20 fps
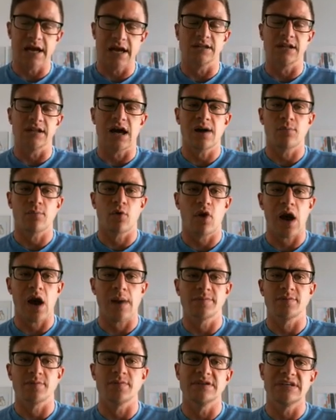and a lot more
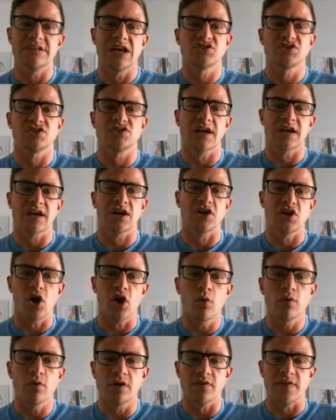optimization that can
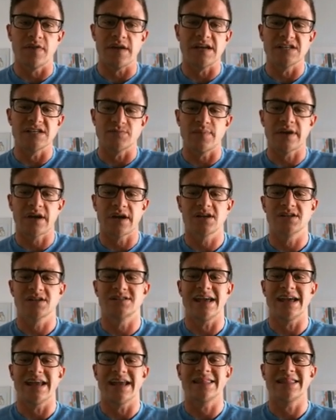go into these because
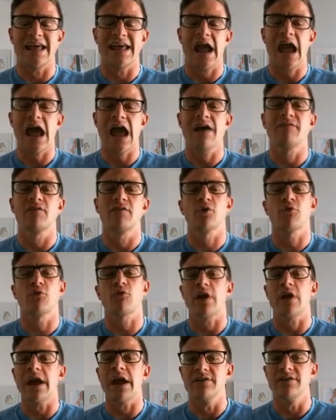they have a
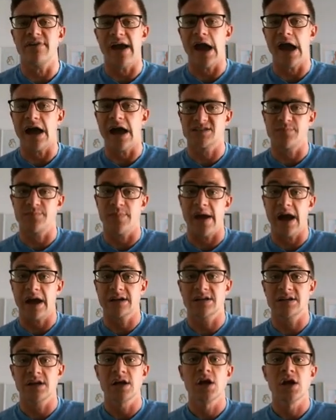creative
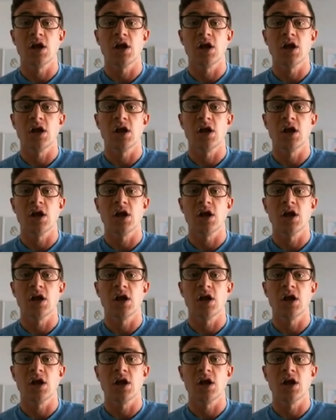aspect.